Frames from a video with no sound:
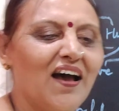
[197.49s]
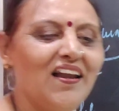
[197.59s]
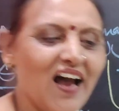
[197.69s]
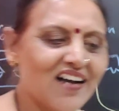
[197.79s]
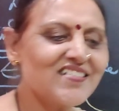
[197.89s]

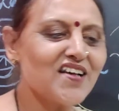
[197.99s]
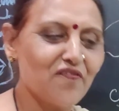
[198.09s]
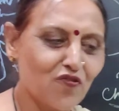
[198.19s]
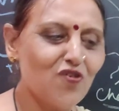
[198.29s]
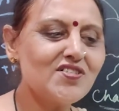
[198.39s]
Lungs,
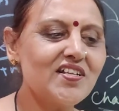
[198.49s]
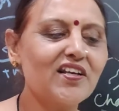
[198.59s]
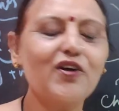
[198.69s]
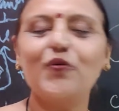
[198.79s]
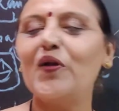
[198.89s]
of course,
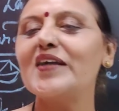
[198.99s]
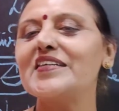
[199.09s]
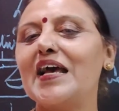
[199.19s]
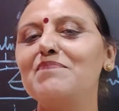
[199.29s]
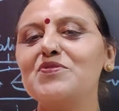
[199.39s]
in corona
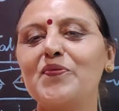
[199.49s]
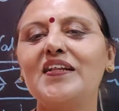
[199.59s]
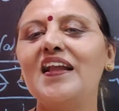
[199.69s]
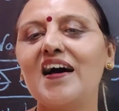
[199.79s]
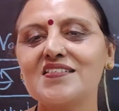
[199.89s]
times, when
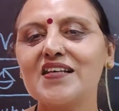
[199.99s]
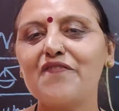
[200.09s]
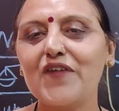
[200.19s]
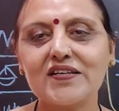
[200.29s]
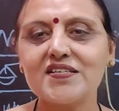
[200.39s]
the lungs are
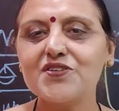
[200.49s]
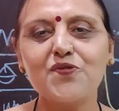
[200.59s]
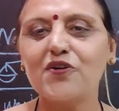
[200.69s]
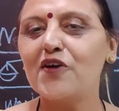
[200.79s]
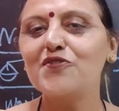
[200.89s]
affected,
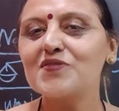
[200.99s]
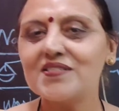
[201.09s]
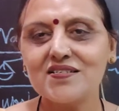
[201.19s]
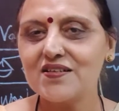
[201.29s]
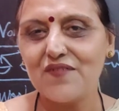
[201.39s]
you are not to
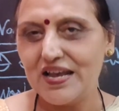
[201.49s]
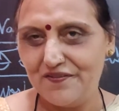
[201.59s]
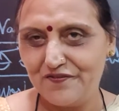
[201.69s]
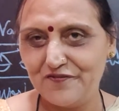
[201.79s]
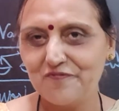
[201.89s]
survive.